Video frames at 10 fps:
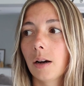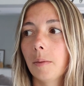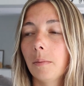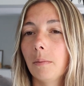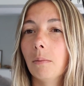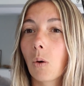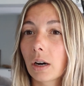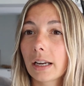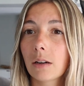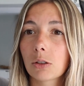
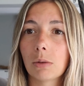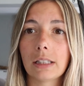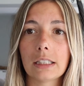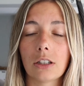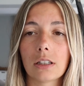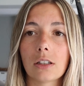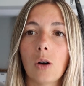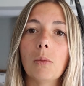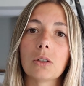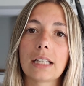morning was when they started to
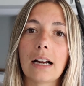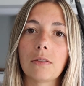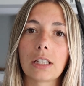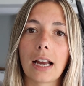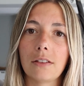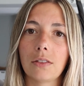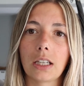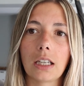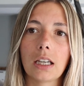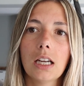almost have the
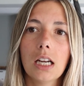IV